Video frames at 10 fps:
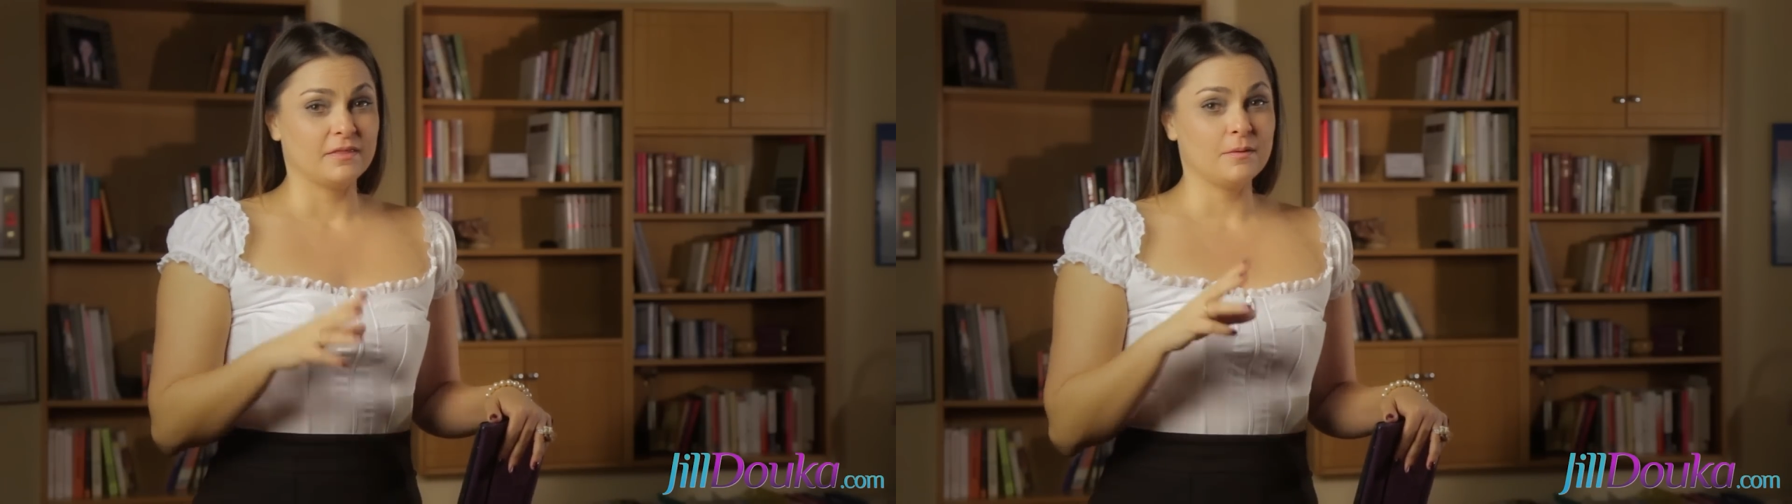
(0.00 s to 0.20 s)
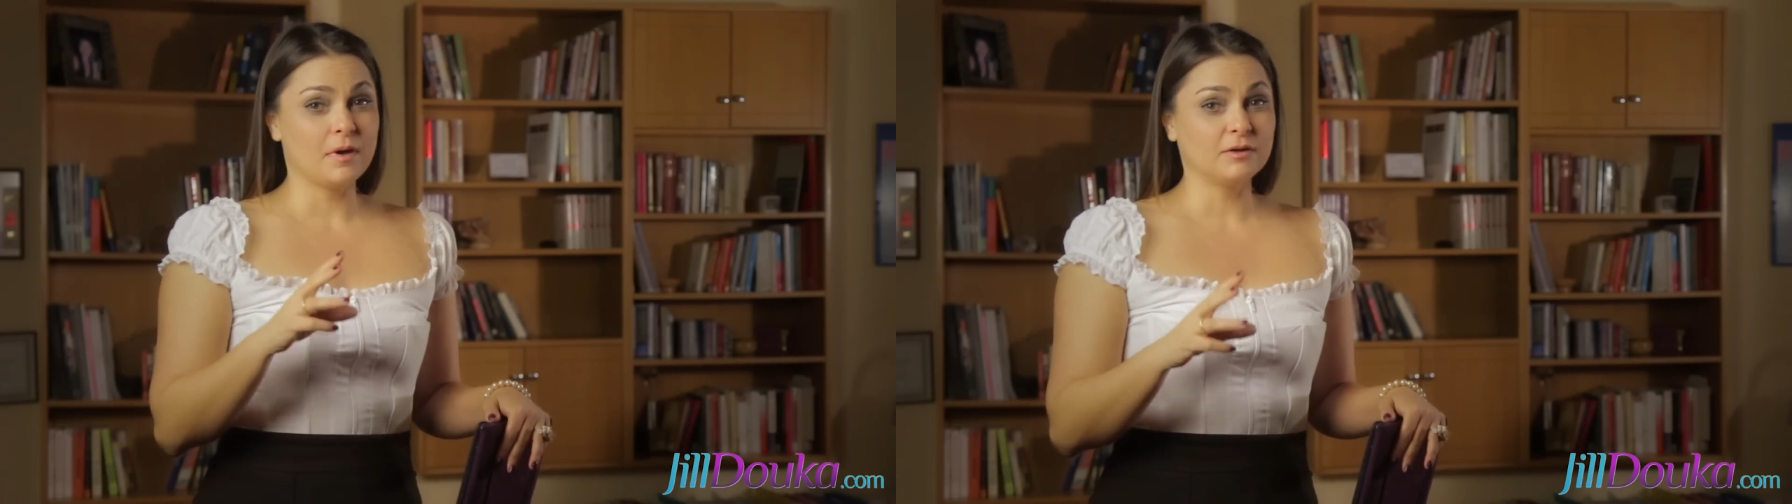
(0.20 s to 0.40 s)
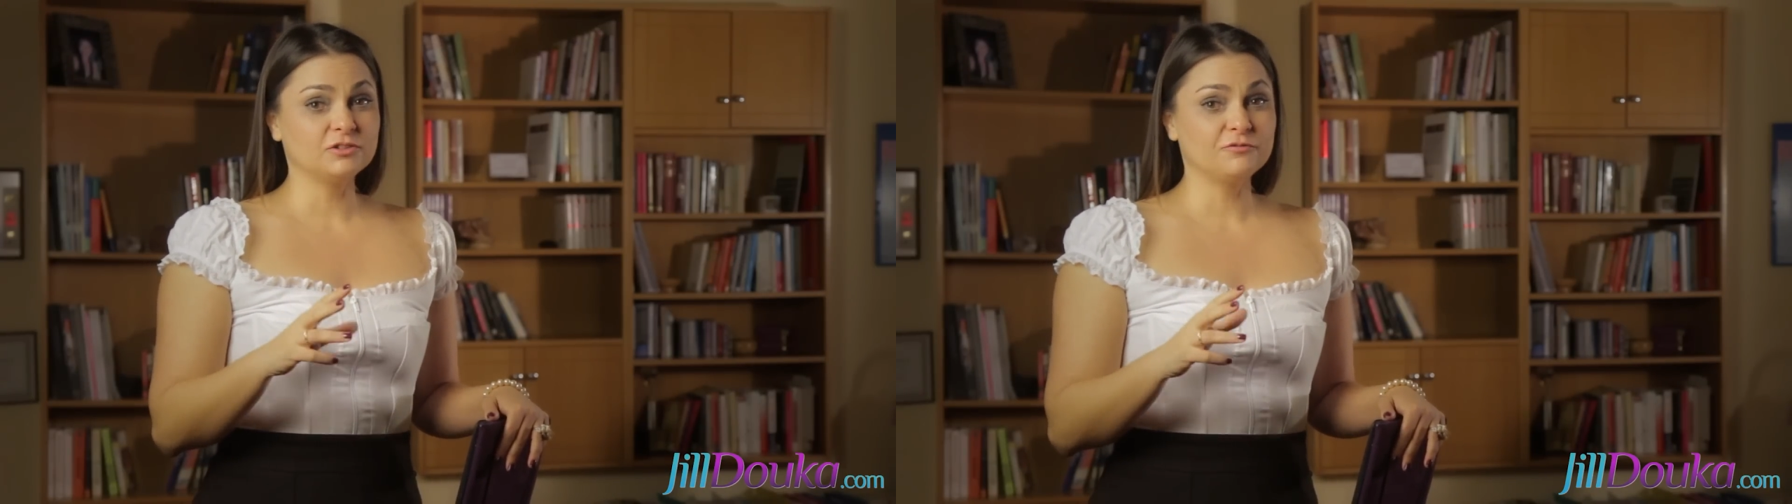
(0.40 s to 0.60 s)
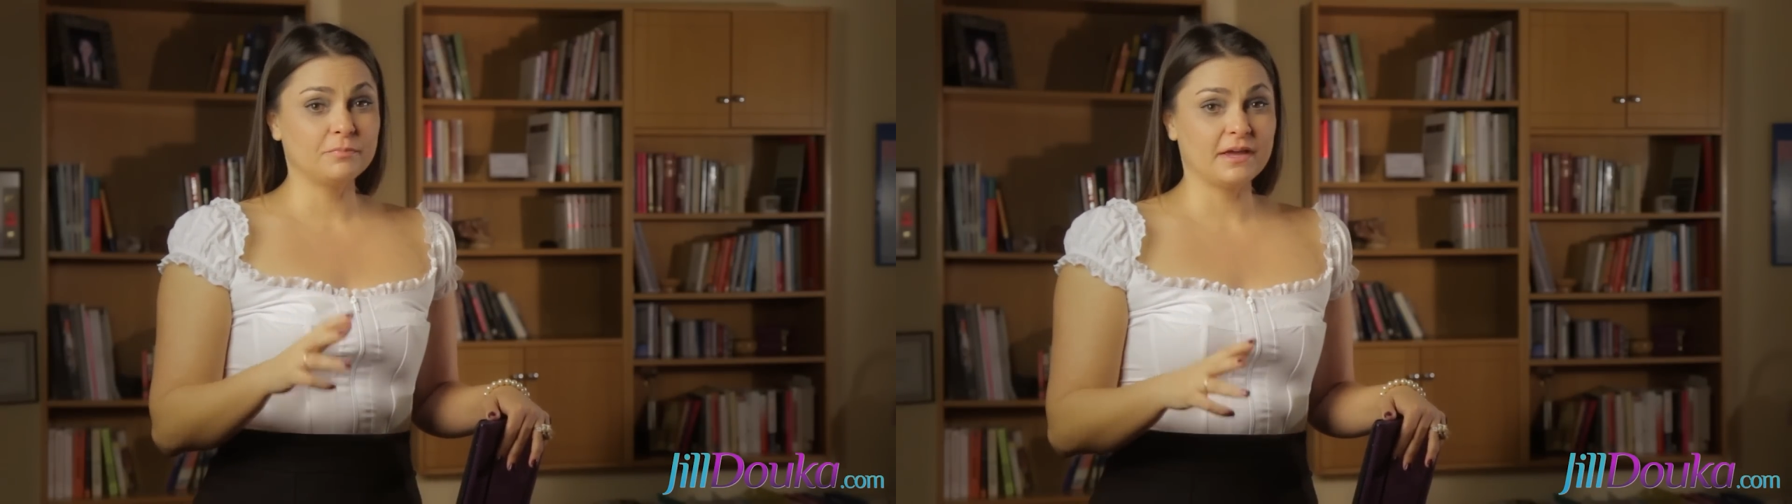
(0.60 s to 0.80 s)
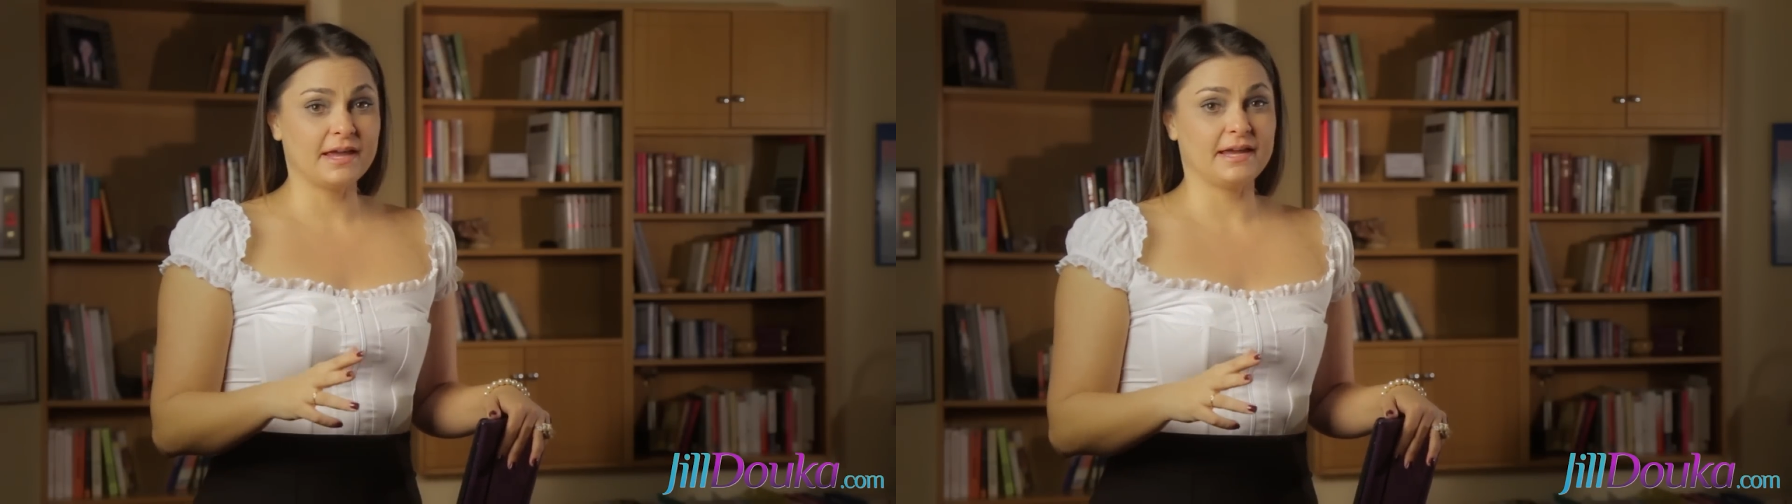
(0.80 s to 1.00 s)
The amount of
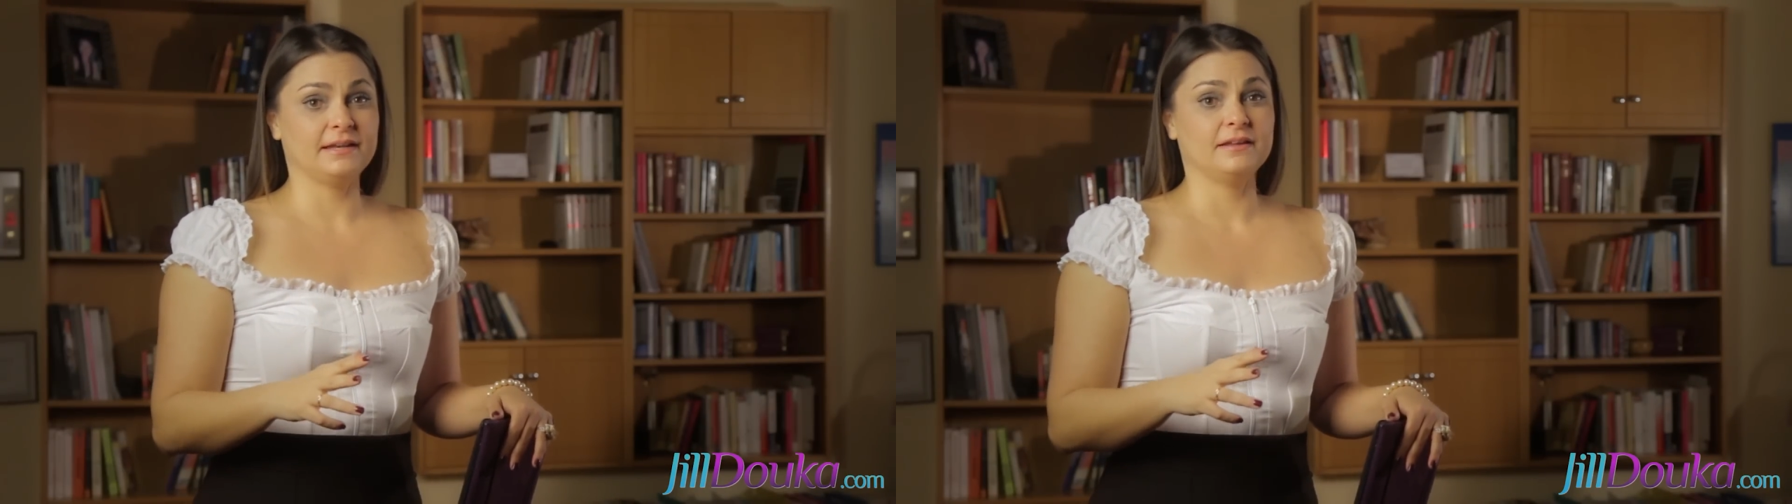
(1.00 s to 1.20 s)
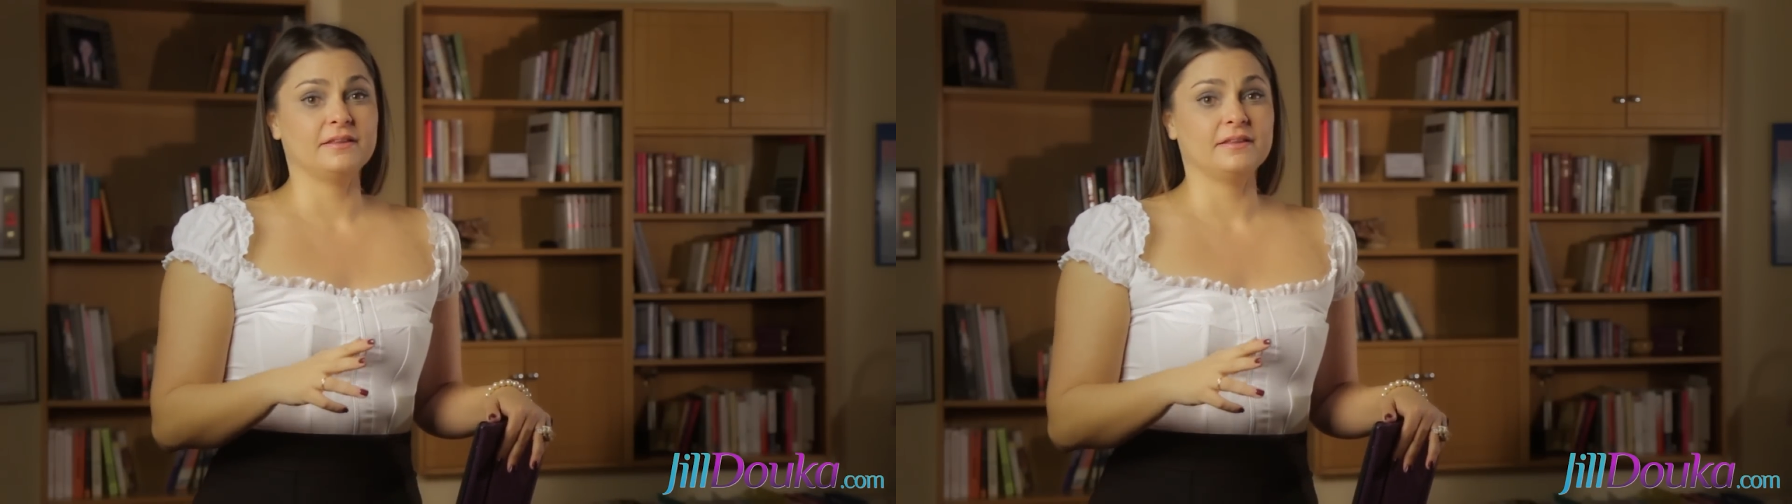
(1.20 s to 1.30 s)
pain